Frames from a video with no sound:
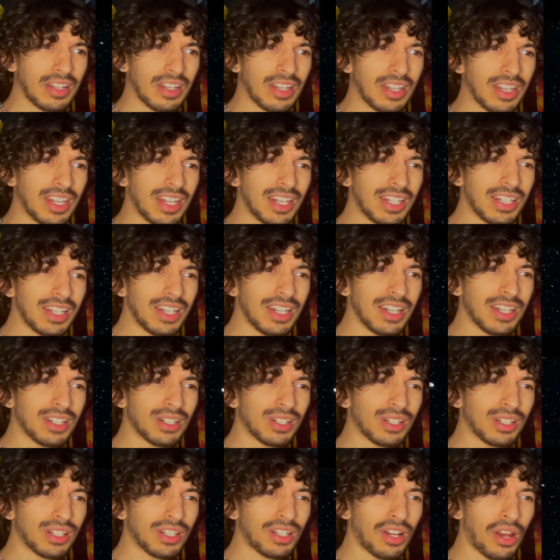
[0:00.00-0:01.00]
This is
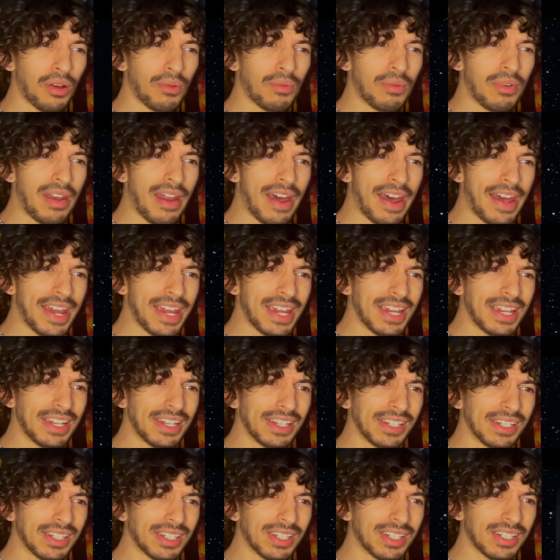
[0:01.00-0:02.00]
so
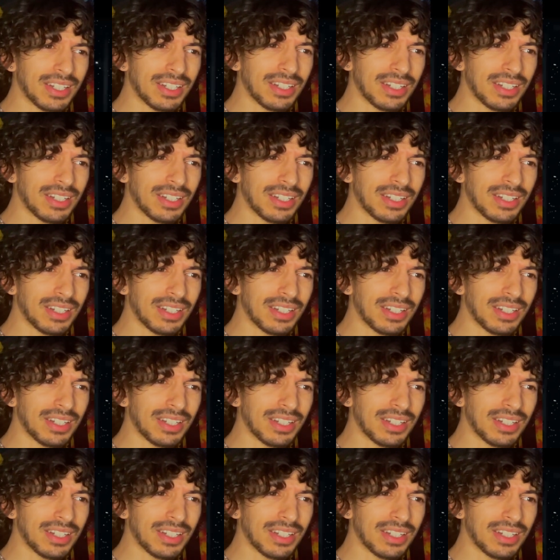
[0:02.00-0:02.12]
nice.